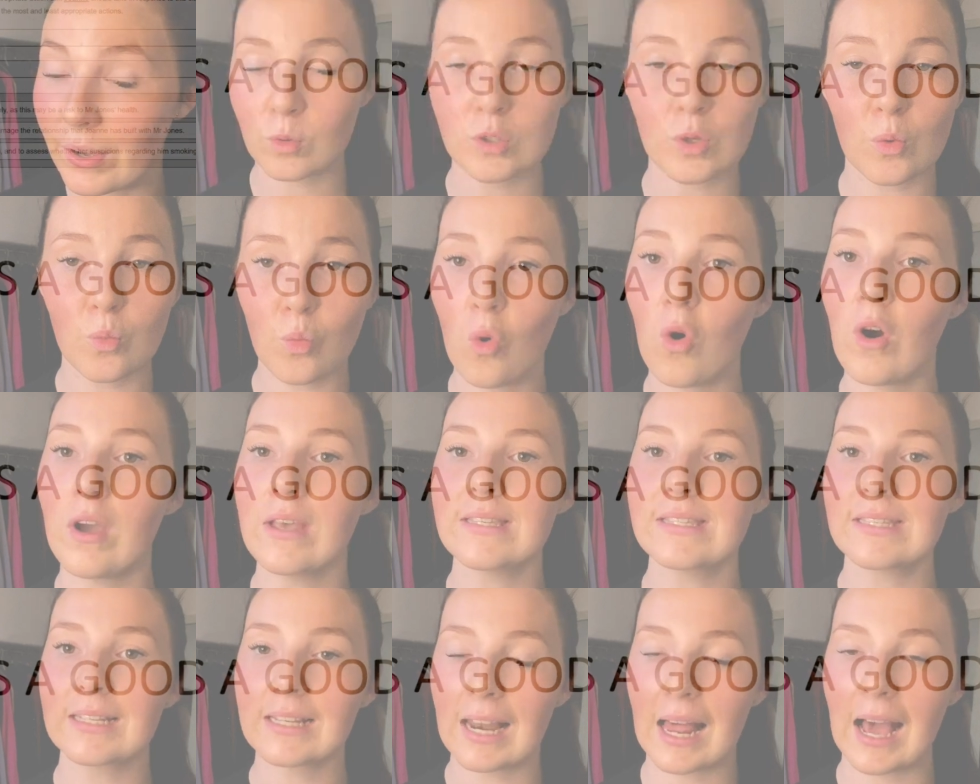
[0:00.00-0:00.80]
So what
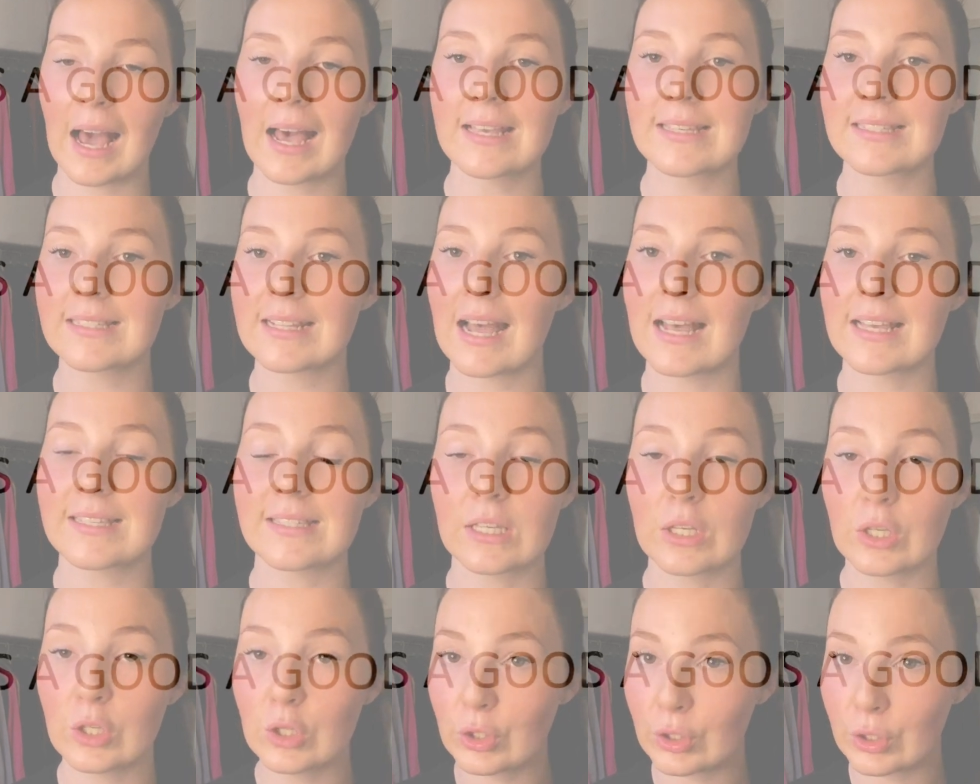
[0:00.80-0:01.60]
is classed as a
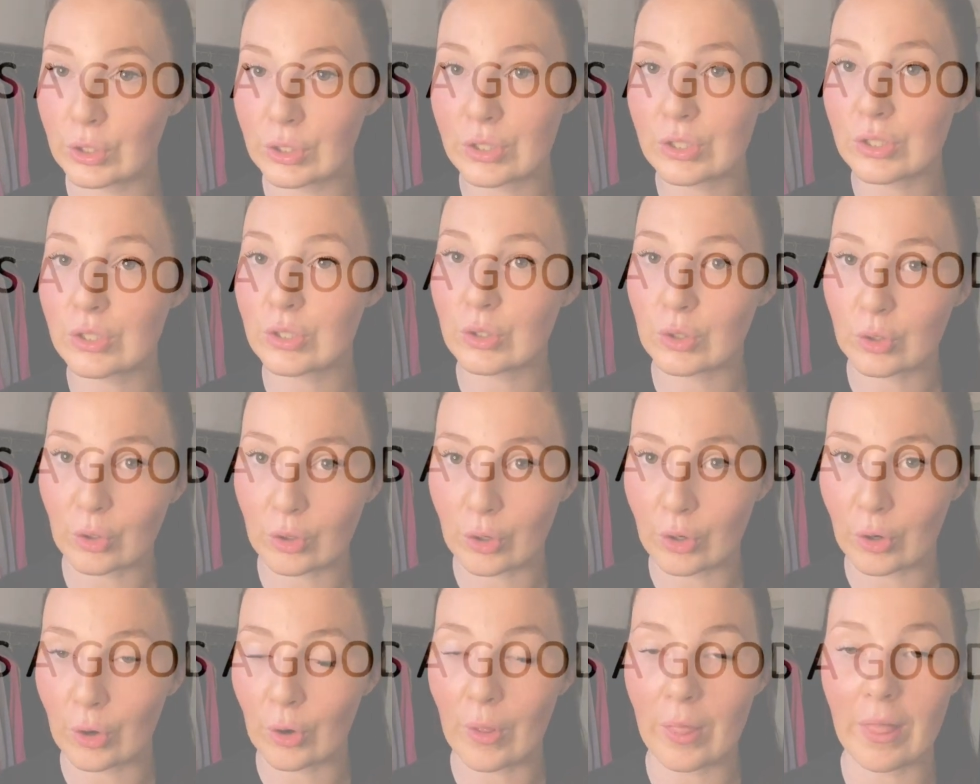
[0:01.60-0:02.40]
good
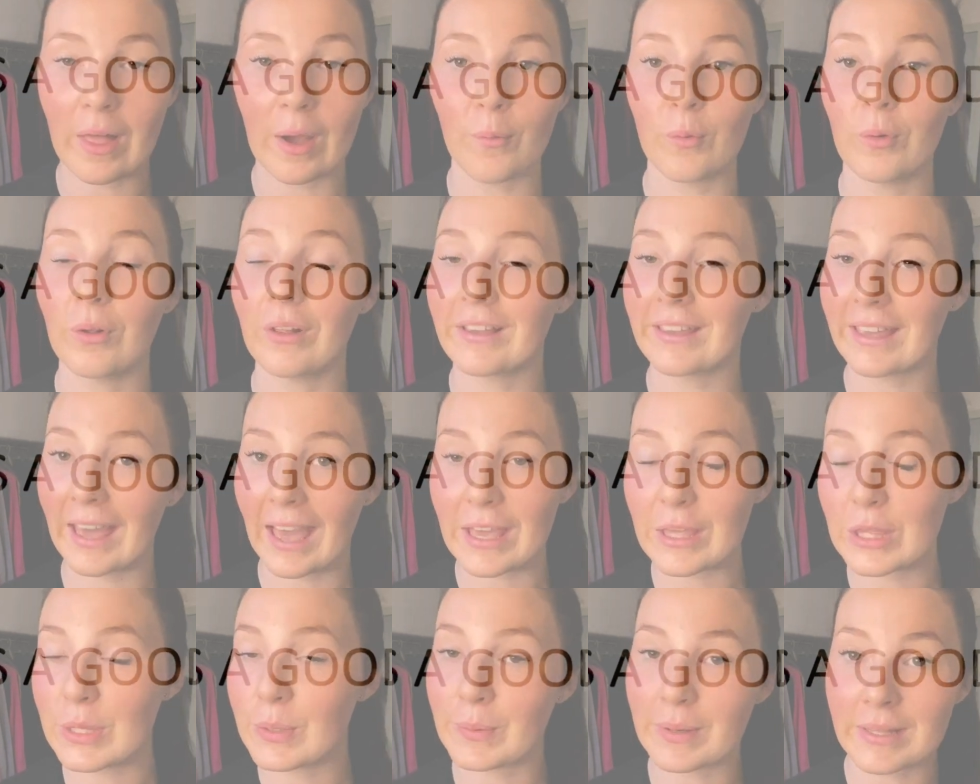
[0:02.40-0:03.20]
score that will get
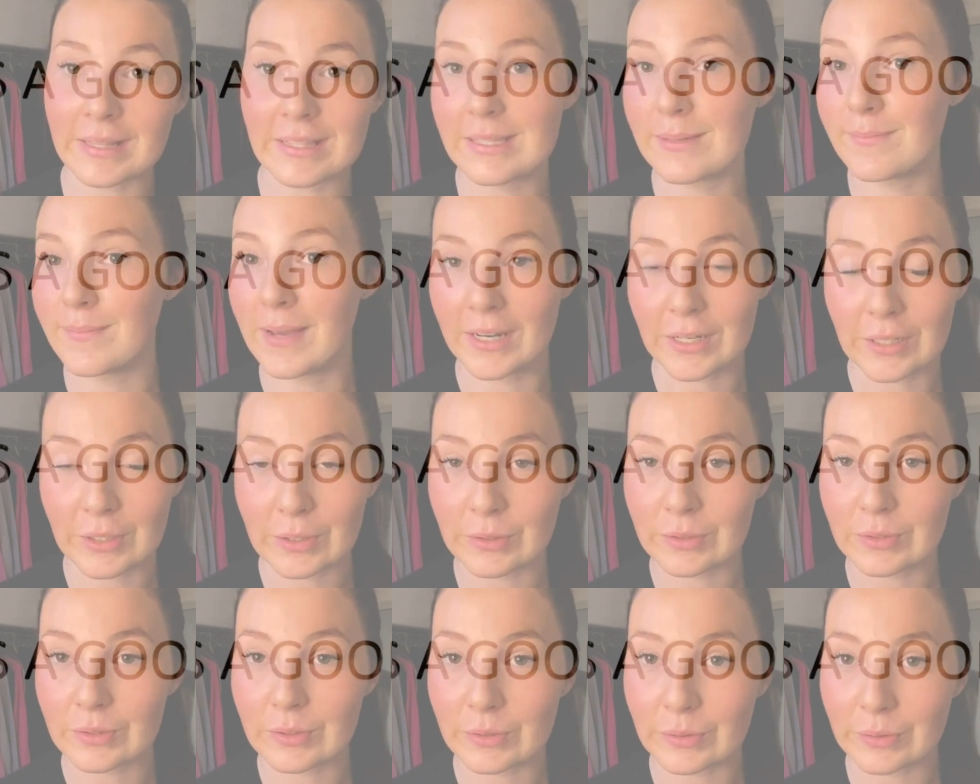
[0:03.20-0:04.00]
you into
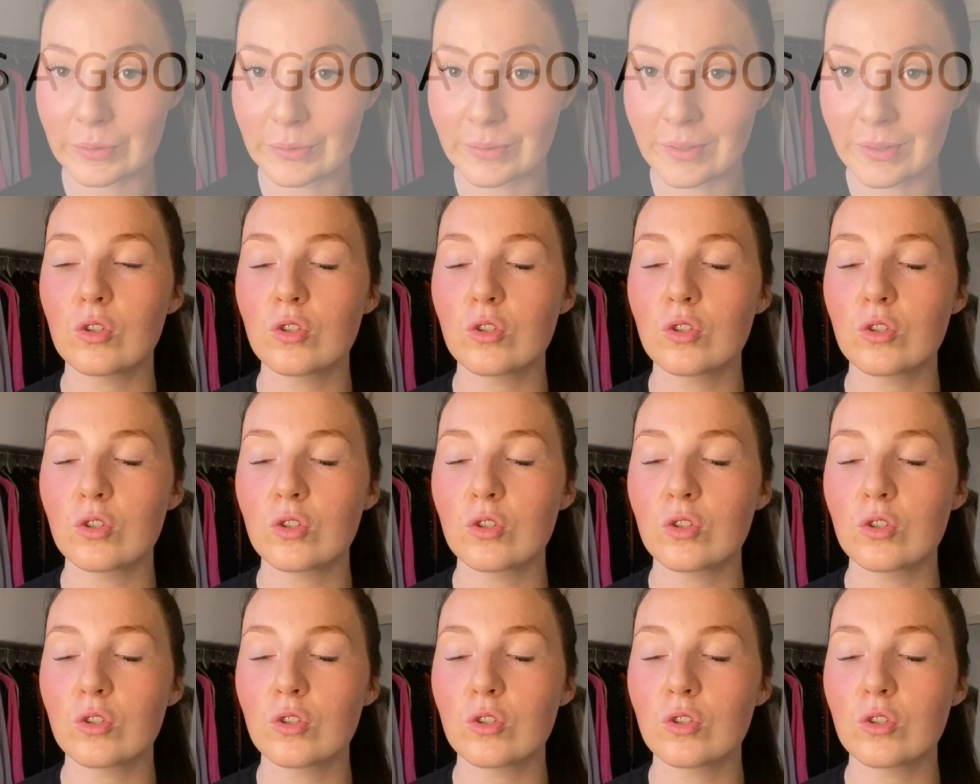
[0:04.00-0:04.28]
medical school?